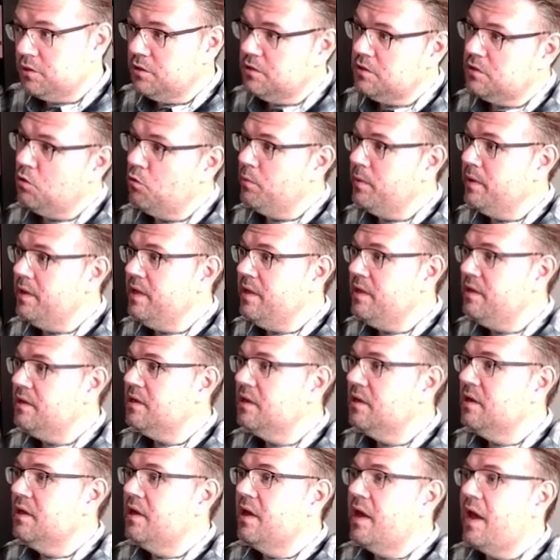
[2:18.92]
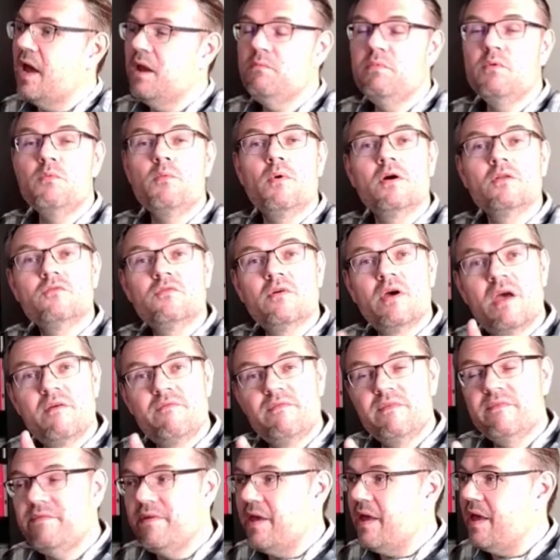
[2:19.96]
So we need, and we want to have
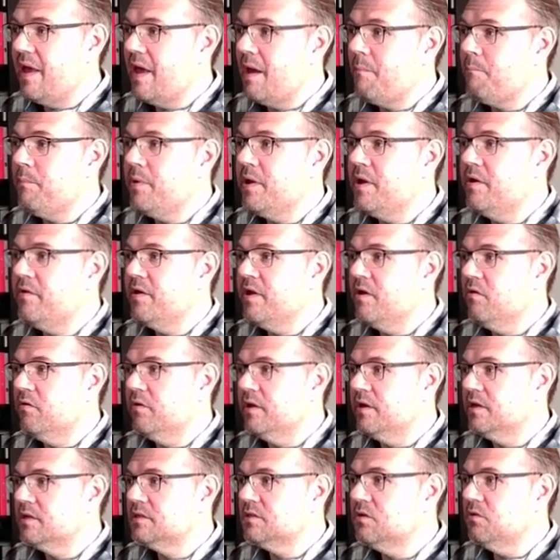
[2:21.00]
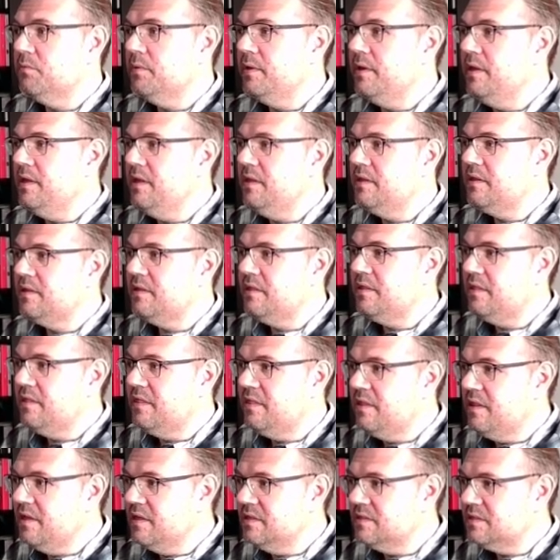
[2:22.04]
it aperiodic. So we need
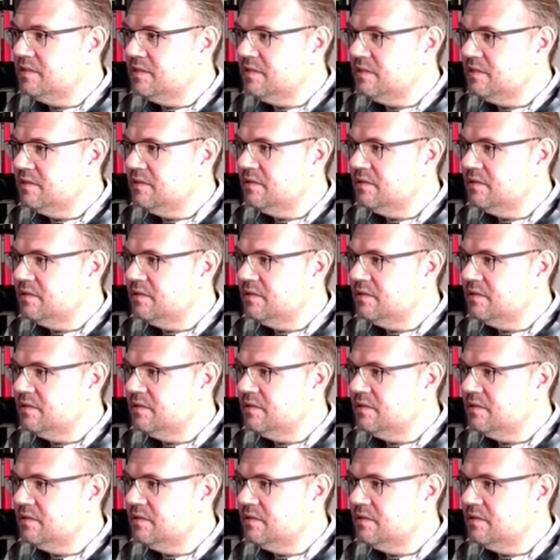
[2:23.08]
this